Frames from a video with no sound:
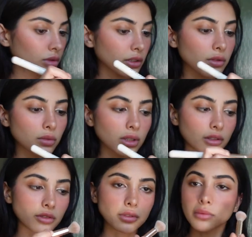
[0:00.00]
This one
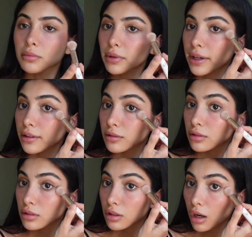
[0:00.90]
is from the
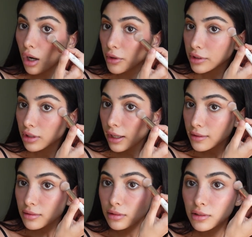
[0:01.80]
brand
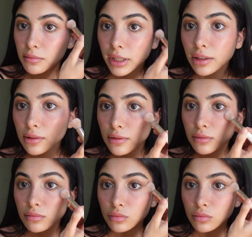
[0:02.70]
Hourglass Cosmetics.